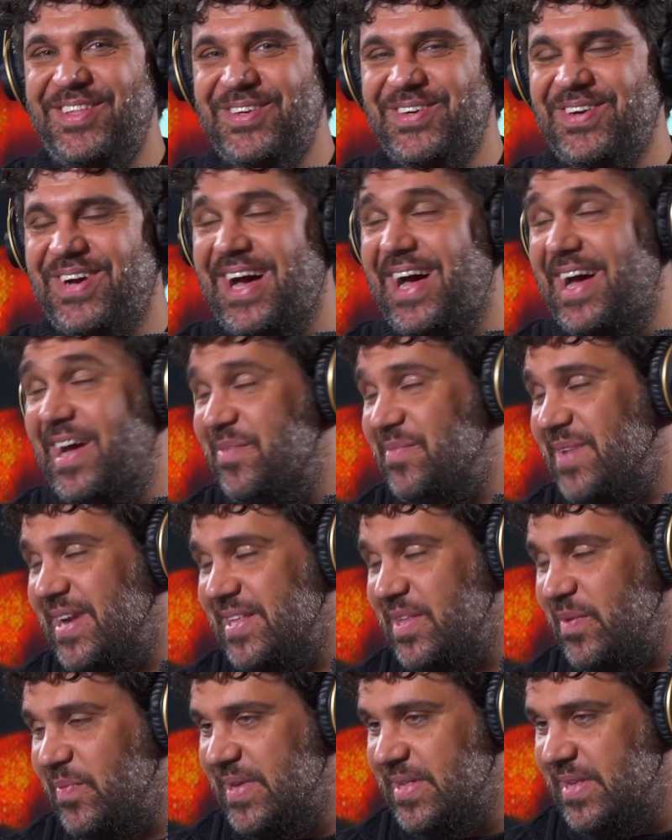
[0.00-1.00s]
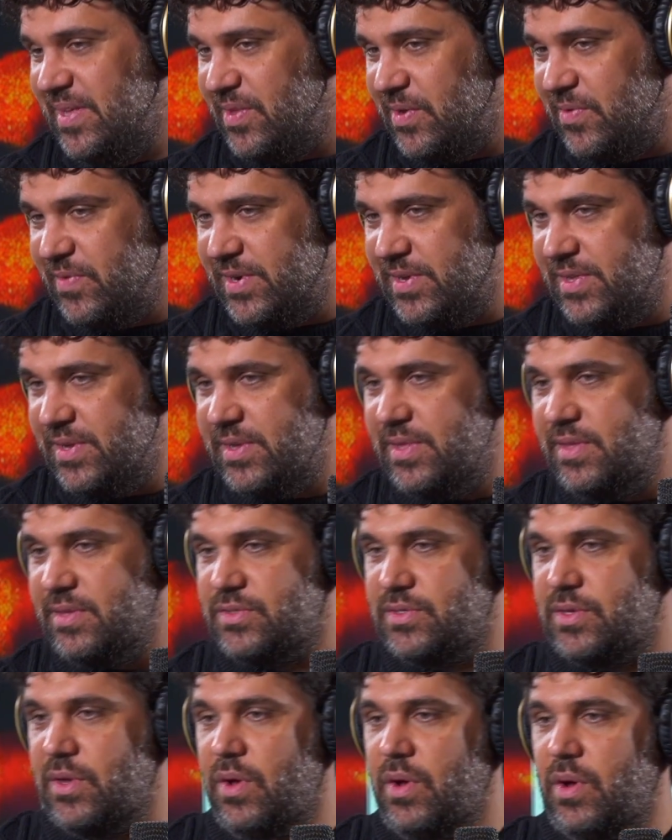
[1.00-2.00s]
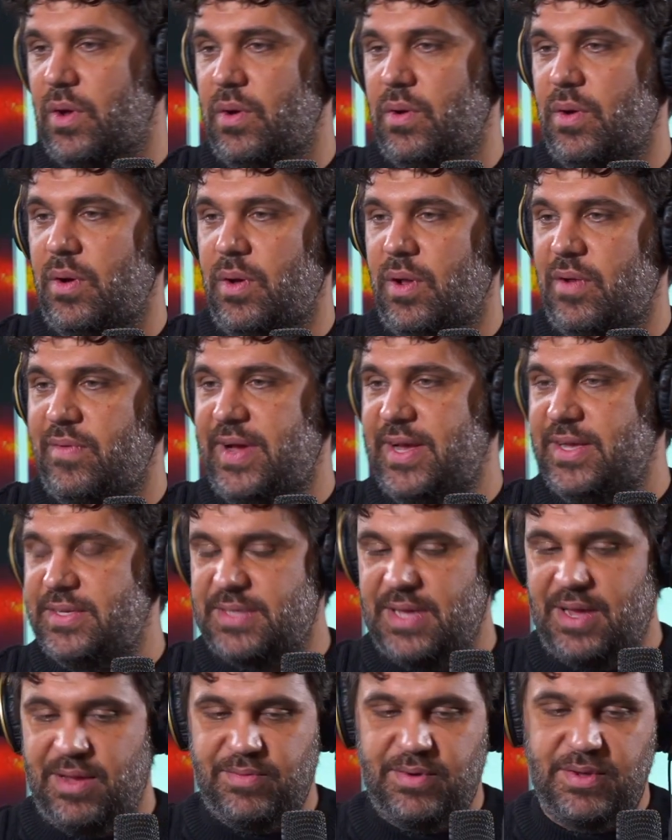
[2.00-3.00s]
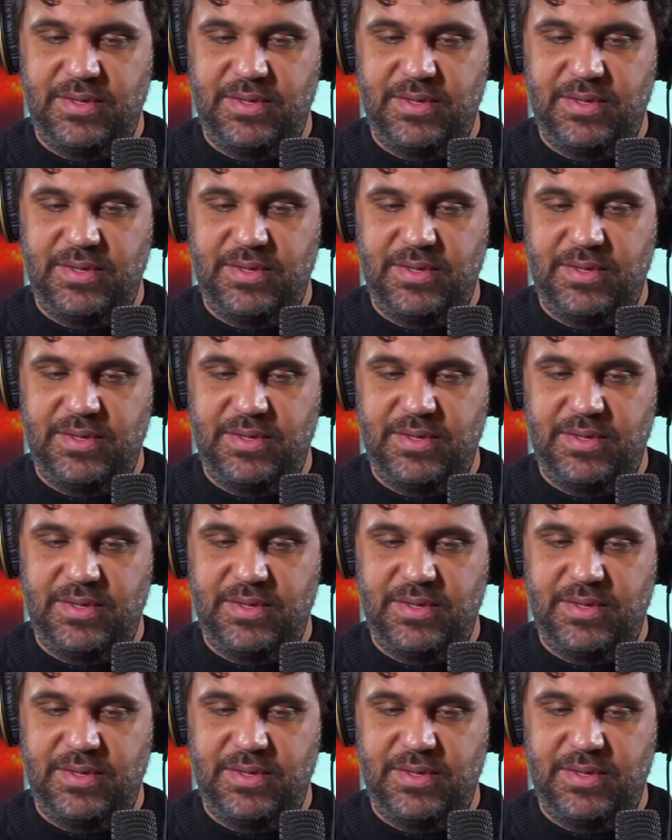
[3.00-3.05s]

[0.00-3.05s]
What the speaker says: I do. I'm a little bit introverted, so always